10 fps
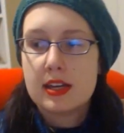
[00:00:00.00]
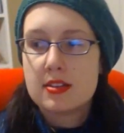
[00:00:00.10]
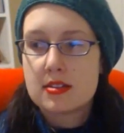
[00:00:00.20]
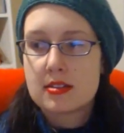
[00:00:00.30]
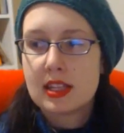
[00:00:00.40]

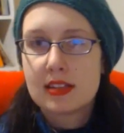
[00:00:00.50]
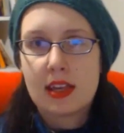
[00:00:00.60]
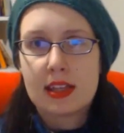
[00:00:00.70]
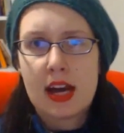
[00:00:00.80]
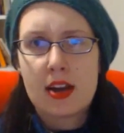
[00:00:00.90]
it's just things
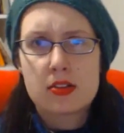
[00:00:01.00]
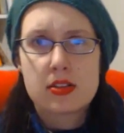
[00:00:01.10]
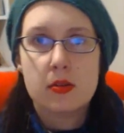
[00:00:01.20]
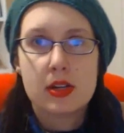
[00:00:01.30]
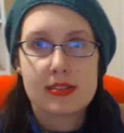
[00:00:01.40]
like that are
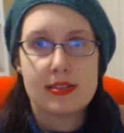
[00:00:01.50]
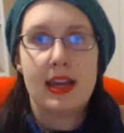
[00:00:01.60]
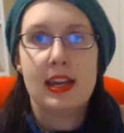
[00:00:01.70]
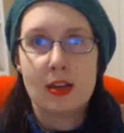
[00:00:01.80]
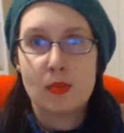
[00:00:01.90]
so
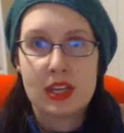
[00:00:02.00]
exciting